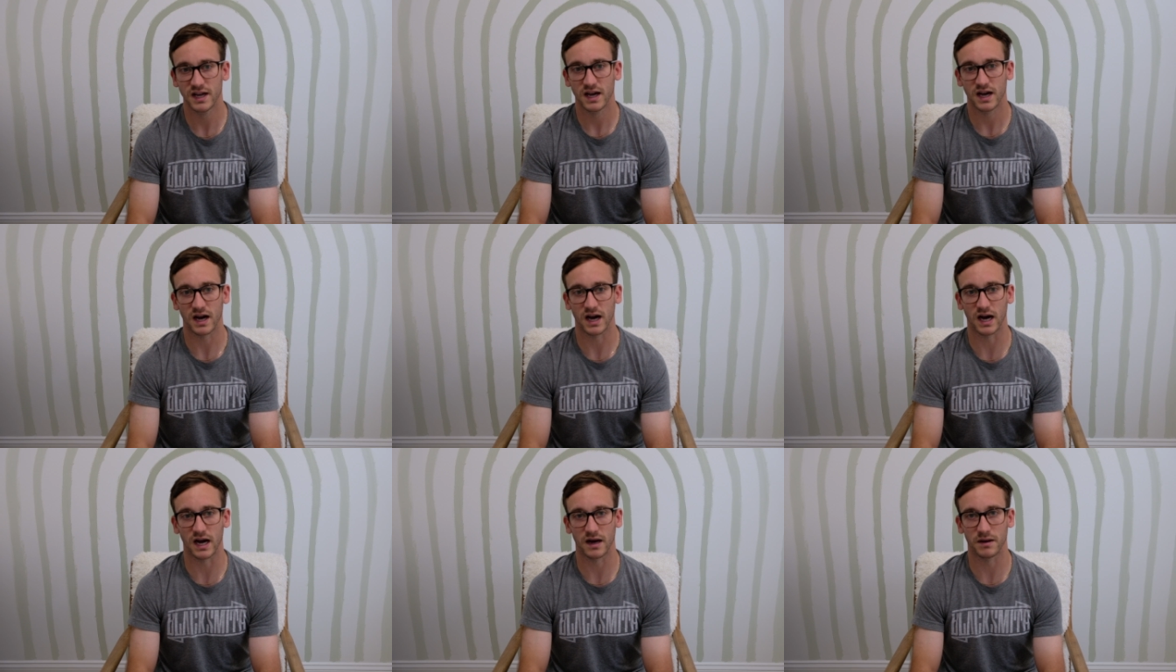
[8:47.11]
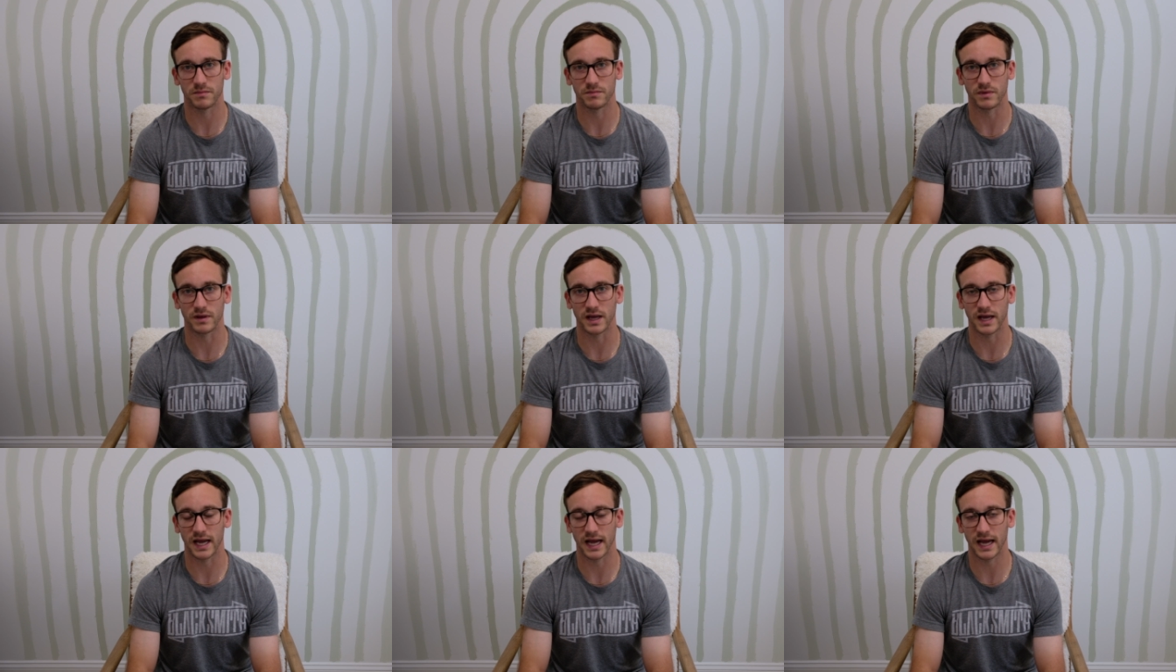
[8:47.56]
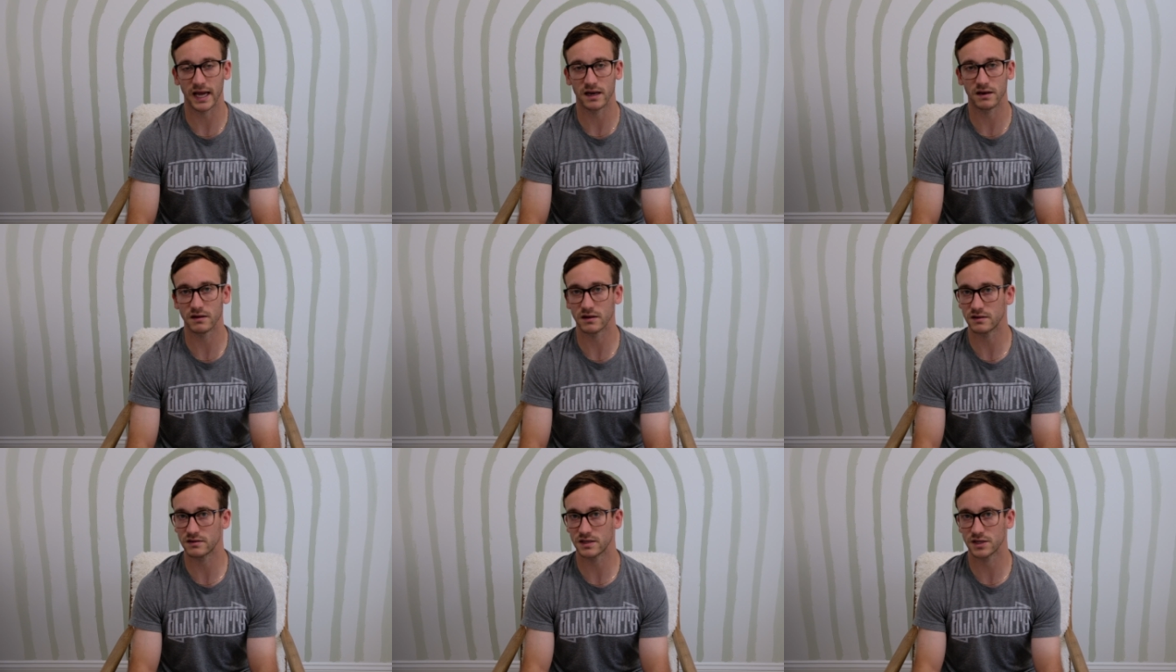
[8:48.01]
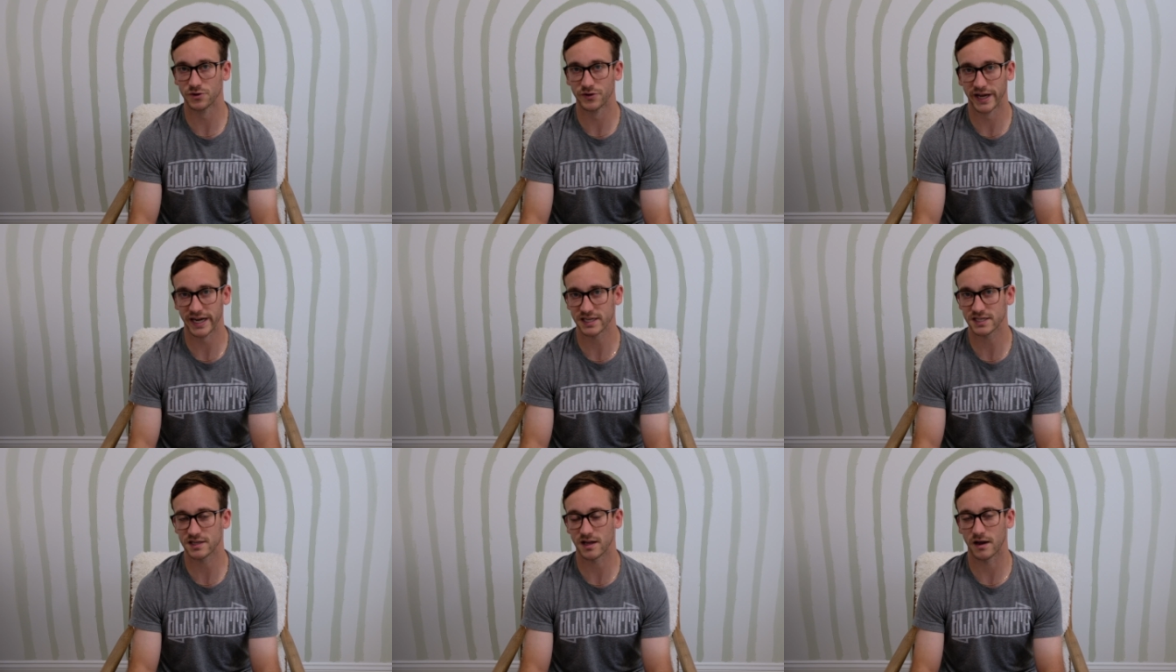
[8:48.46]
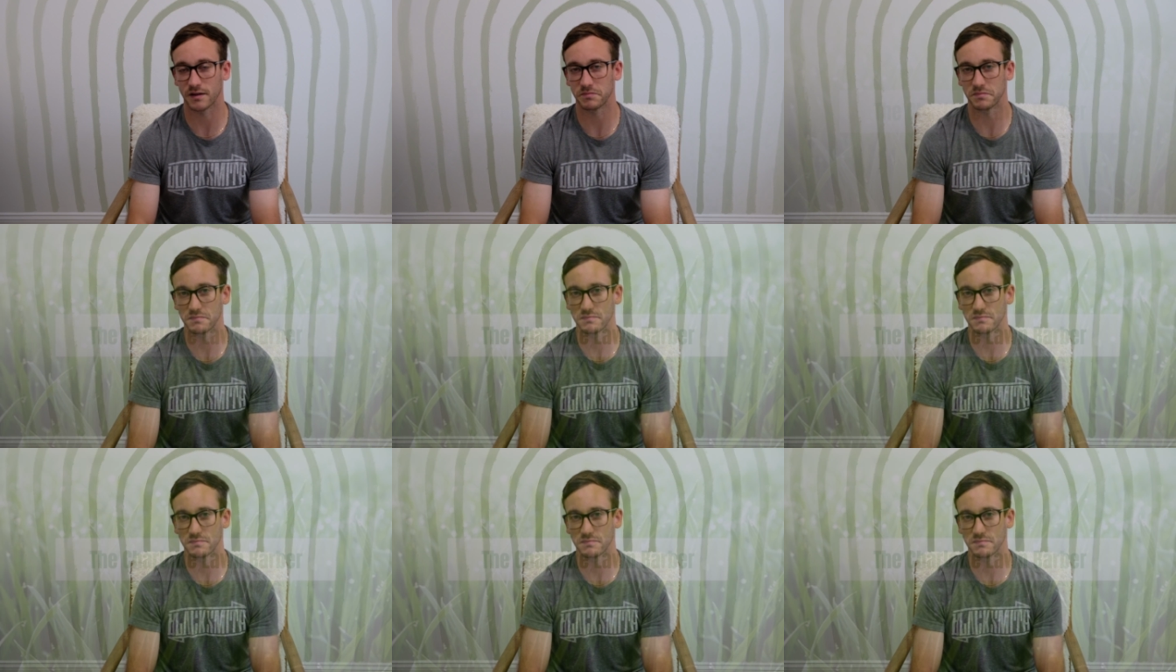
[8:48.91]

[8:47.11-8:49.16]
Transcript: and until next time.